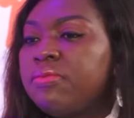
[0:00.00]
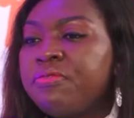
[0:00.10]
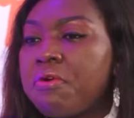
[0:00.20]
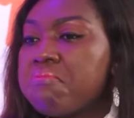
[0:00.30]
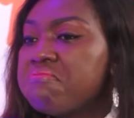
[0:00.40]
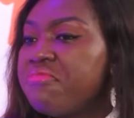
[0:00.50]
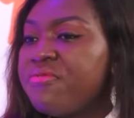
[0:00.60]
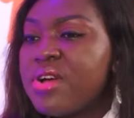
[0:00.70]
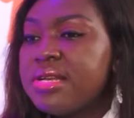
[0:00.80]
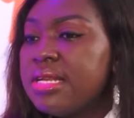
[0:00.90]
From
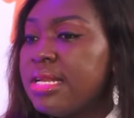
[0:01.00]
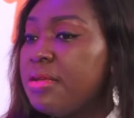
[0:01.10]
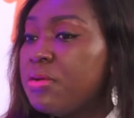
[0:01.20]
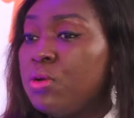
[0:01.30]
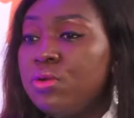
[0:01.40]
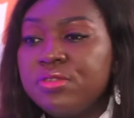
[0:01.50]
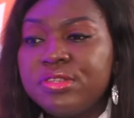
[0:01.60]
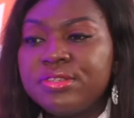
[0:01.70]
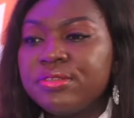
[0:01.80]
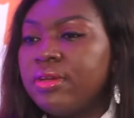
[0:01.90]
funding
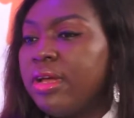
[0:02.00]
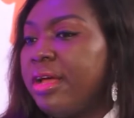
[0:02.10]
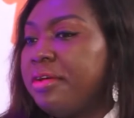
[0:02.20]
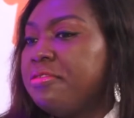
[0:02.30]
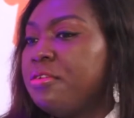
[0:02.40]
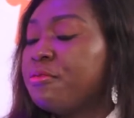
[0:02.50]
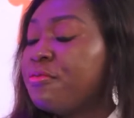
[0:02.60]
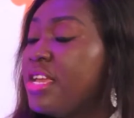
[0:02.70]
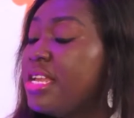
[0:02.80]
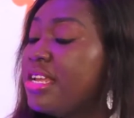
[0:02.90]
includes your
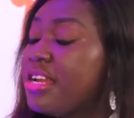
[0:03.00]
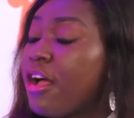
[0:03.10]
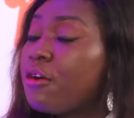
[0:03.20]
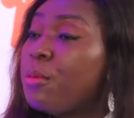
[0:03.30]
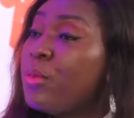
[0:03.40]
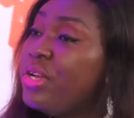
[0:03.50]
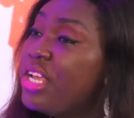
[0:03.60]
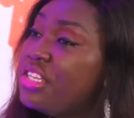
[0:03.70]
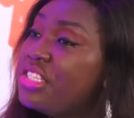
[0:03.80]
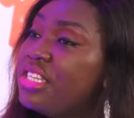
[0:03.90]
feeding, your
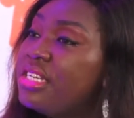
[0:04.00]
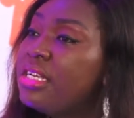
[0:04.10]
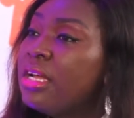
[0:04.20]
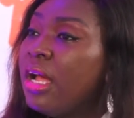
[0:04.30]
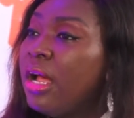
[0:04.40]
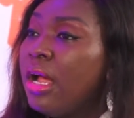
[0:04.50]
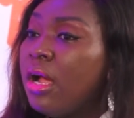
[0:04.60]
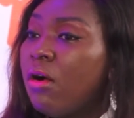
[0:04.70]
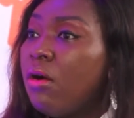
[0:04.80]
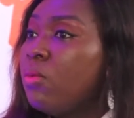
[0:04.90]
accommodation.
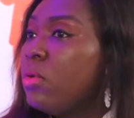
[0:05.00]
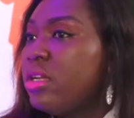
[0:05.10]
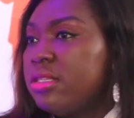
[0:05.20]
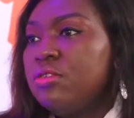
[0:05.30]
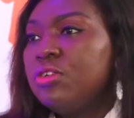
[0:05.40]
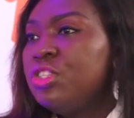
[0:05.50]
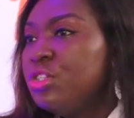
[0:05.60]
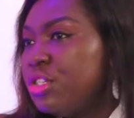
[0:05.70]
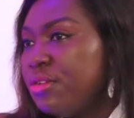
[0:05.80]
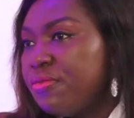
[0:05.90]
There's no
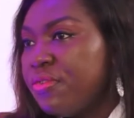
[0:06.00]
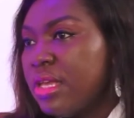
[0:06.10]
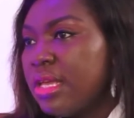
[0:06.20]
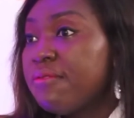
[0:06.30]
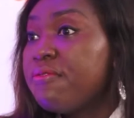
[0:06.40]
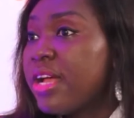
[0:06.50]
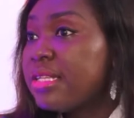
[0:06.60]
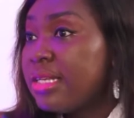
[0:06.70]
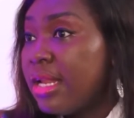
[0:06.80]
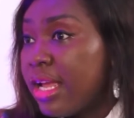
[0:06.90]
tuition fee. In
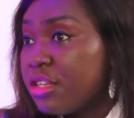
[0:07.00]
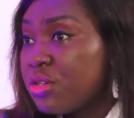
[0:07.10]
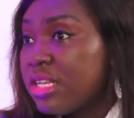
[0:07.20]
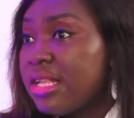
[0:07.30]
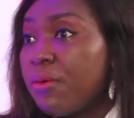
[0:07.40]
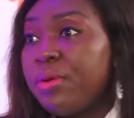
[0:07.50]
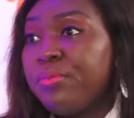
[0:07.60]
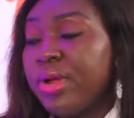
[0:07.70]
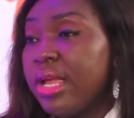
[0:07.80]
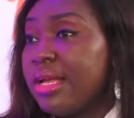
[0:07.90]
fact, the lecturers that we
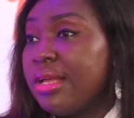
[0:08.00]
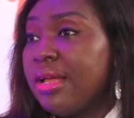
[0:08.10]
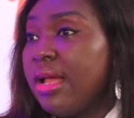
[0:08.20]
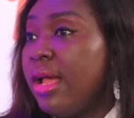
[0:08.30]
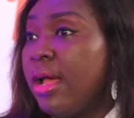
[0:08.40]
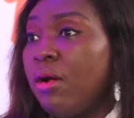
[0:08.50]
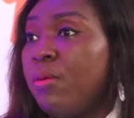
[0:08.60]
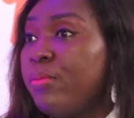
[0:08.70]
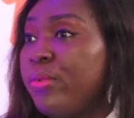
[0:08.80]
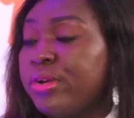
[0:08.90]
bring
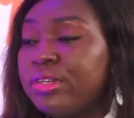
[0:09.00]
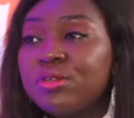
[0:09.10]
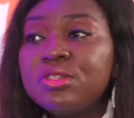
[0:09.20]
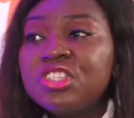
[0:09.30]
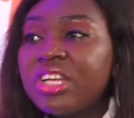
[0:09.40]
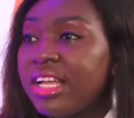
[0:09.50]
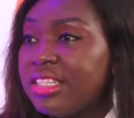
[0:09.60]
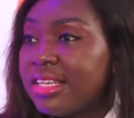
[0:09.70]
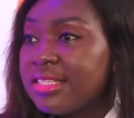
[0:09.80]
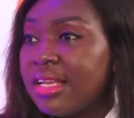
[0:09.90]
on board don't charge
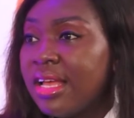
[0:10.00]
us.